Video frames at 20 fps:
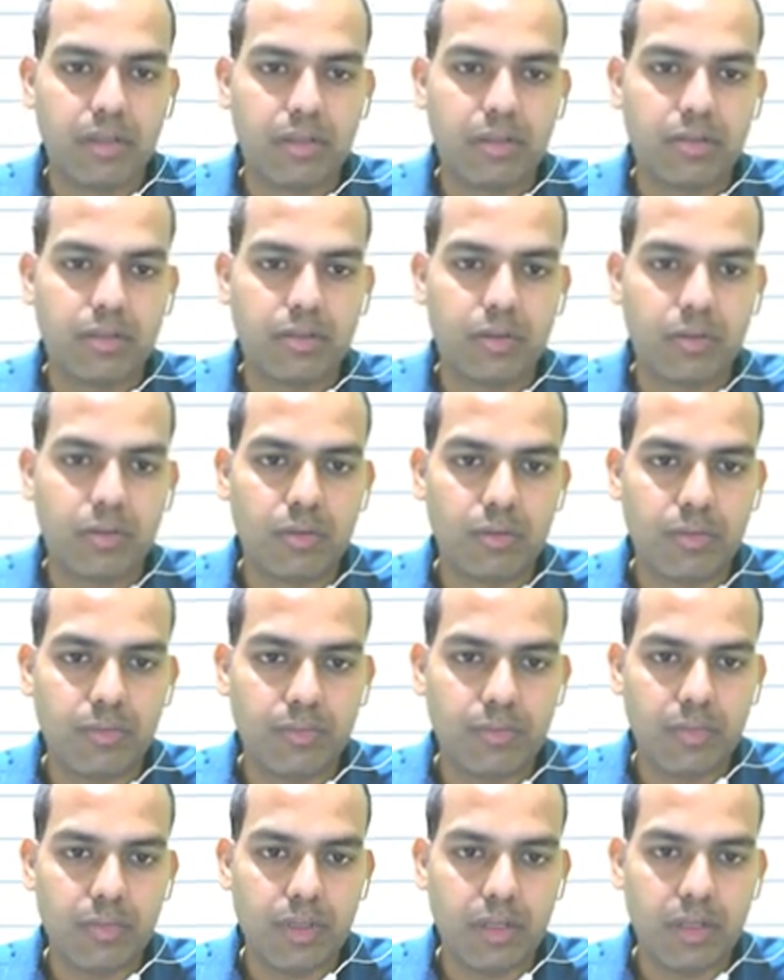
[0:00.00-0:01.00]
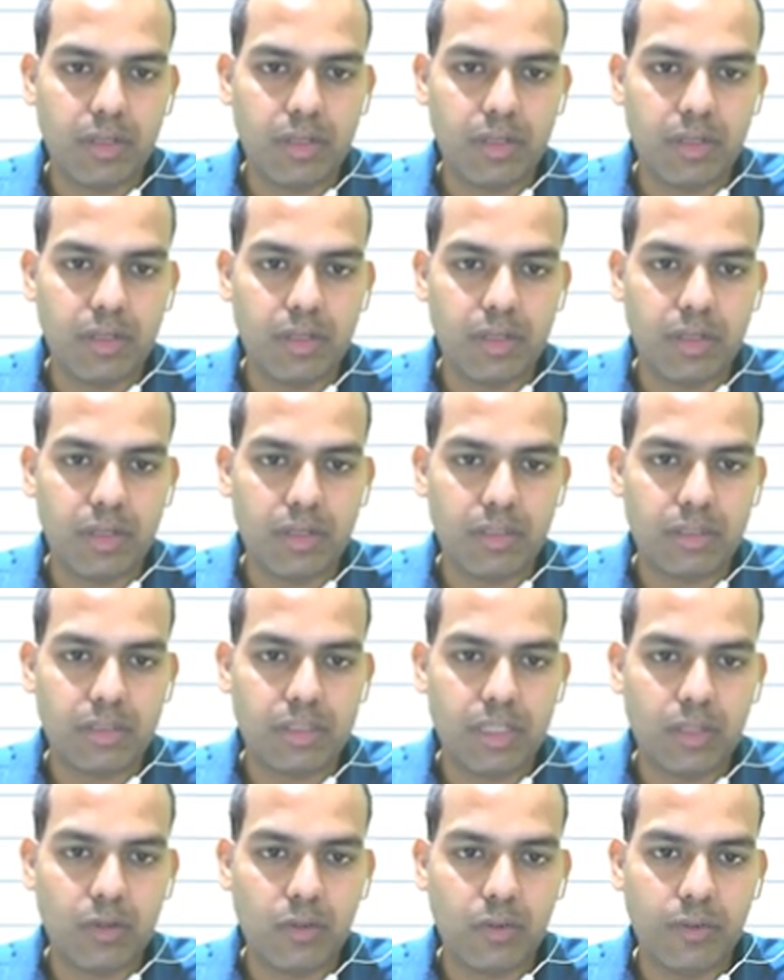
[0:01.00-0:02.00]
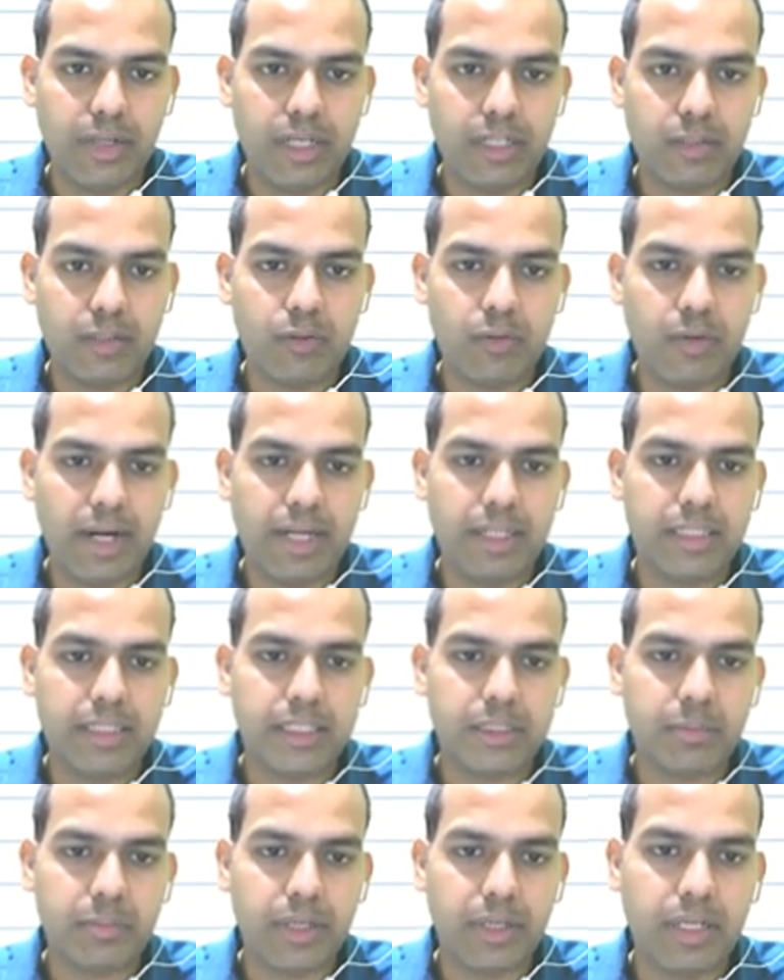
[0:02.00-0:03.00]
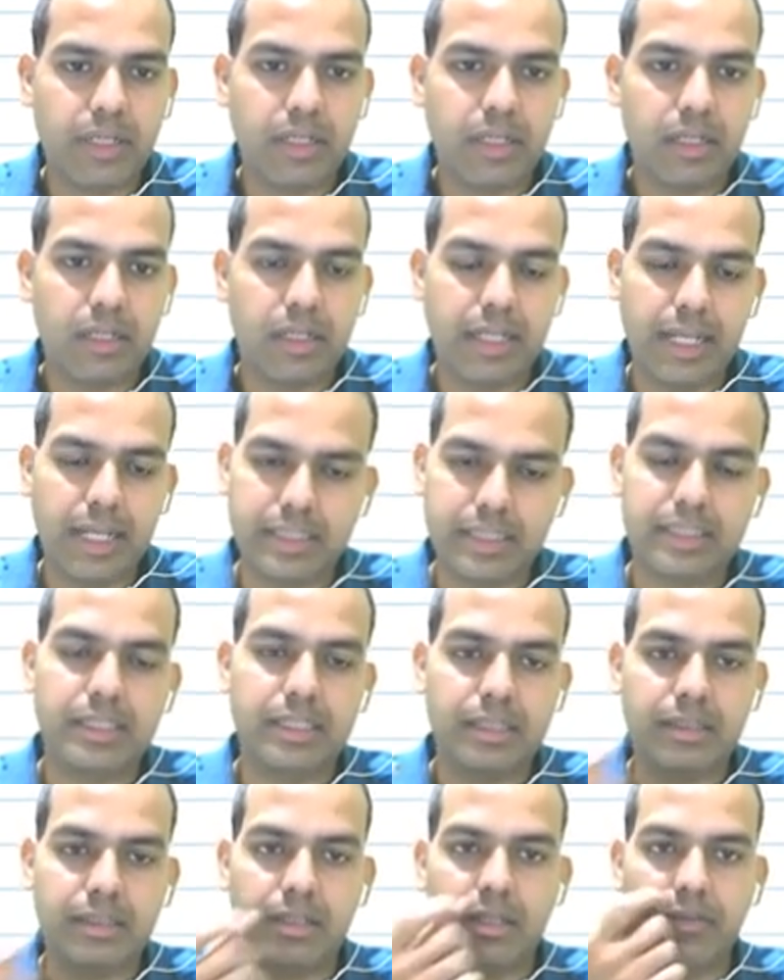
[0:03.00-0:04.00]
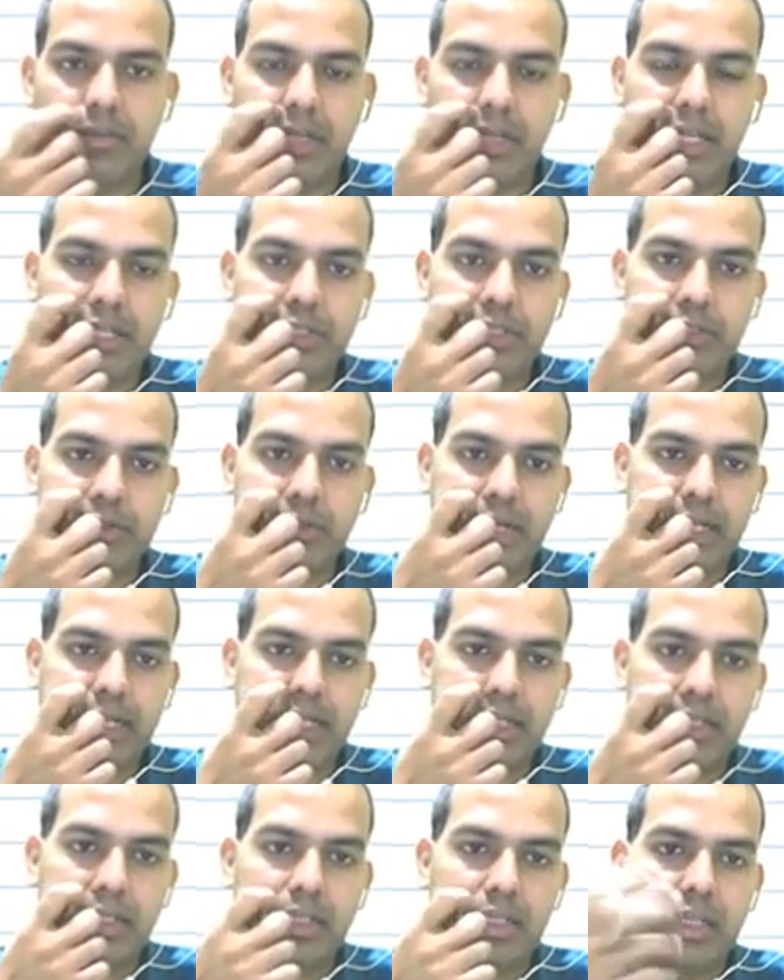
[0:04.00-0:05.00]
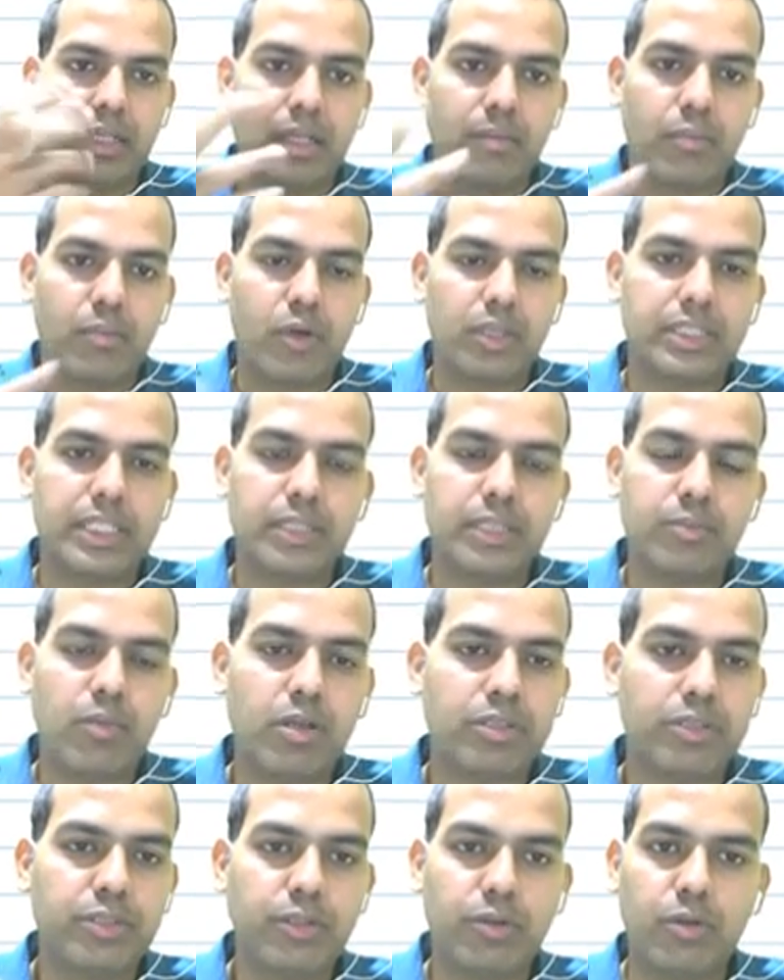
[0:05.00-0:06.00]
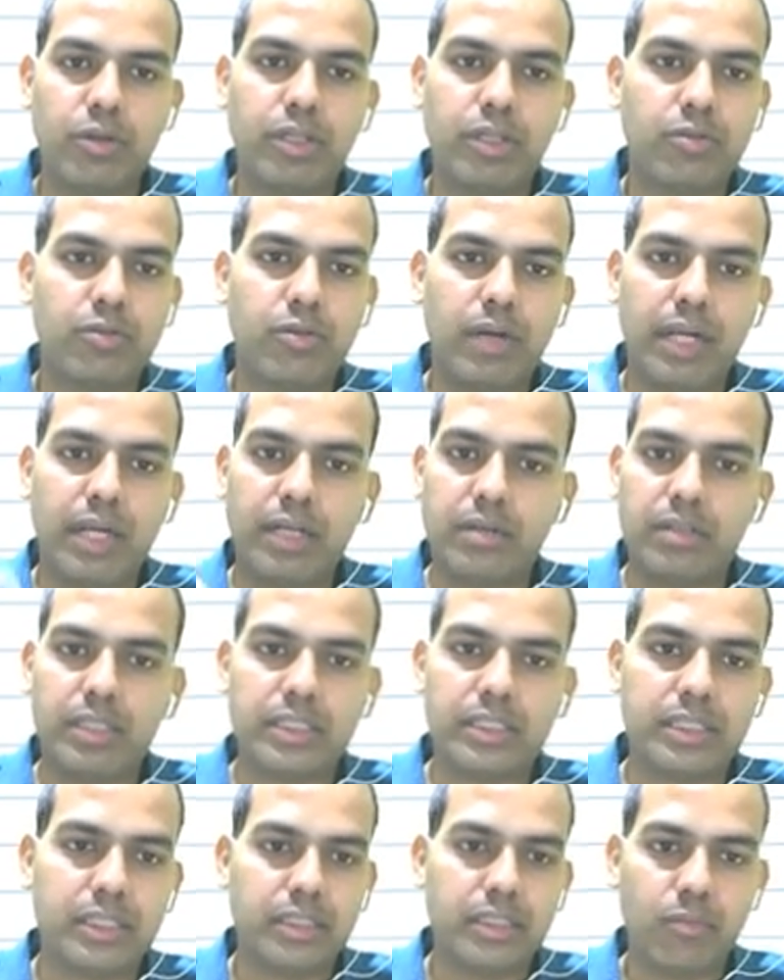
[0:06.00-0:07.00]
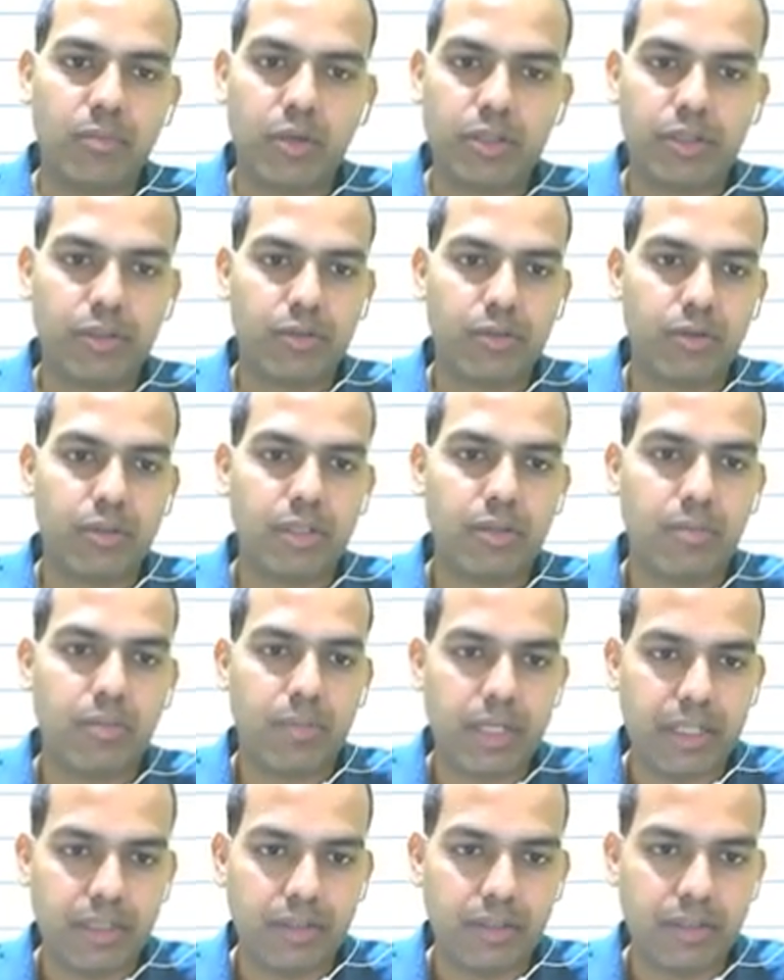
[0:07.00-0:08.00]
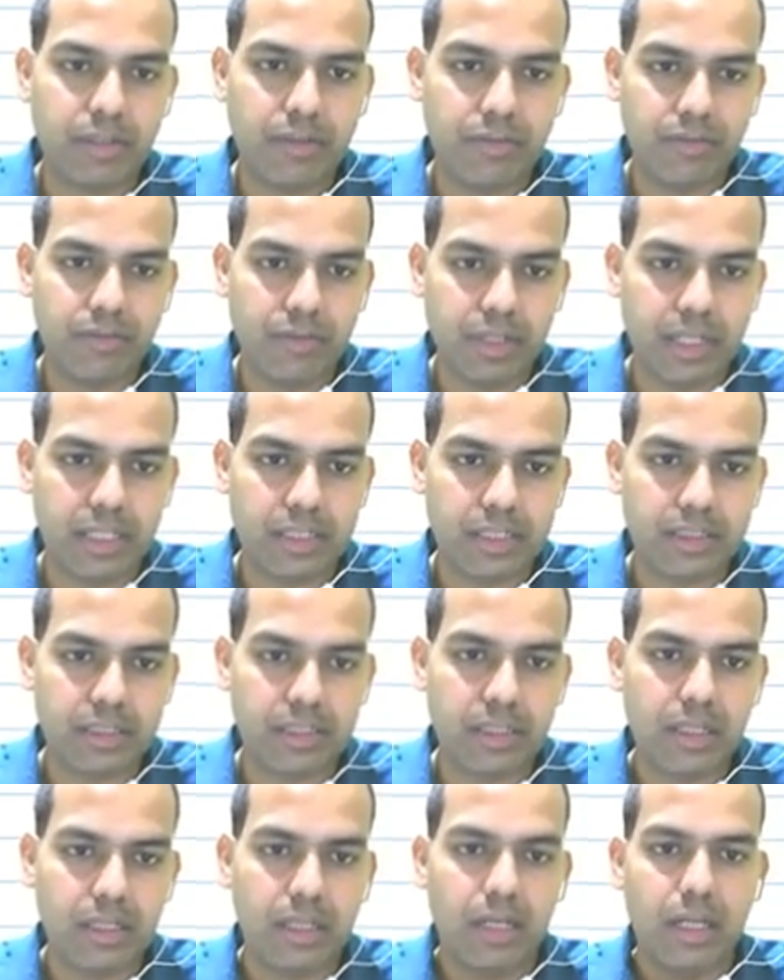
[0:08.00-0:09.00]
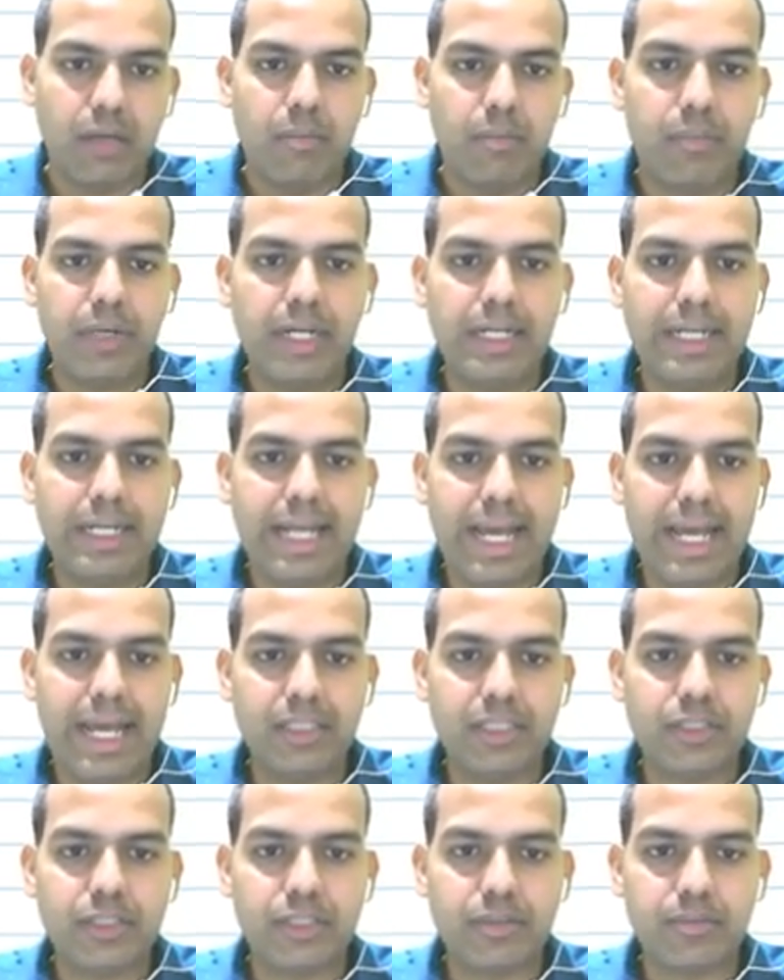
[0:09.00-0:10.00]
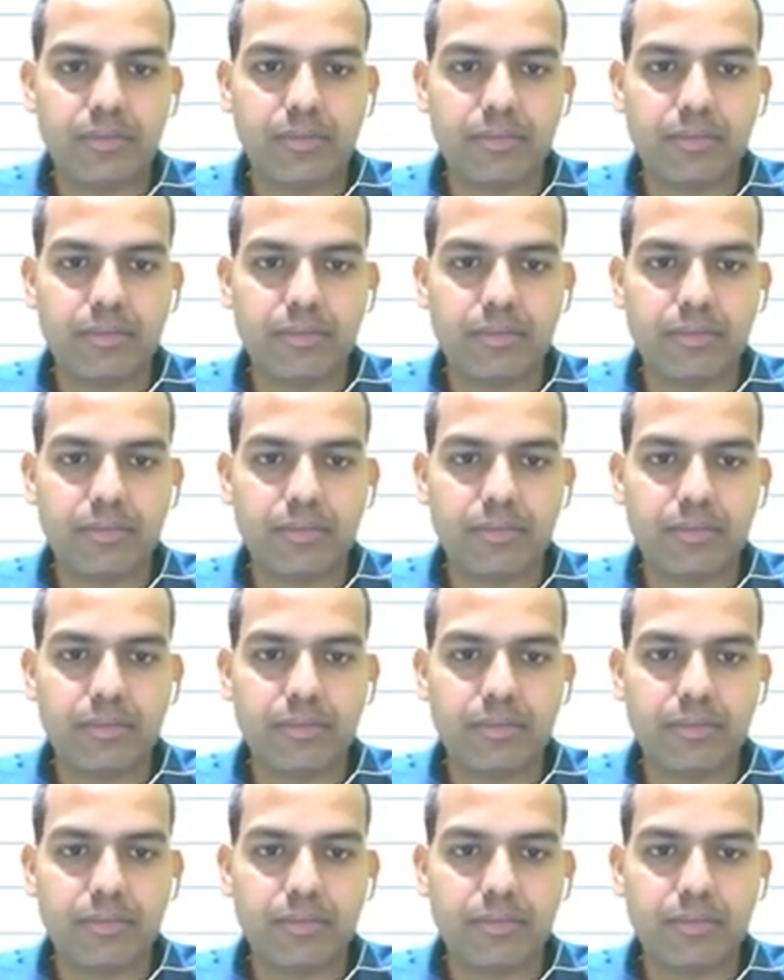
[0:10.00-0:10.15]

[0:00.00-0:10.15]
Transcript: So sir, do we need to write this print? Yes, we need to write. Process box you don't need to write, decision box you don't need to, but here yes. Print H.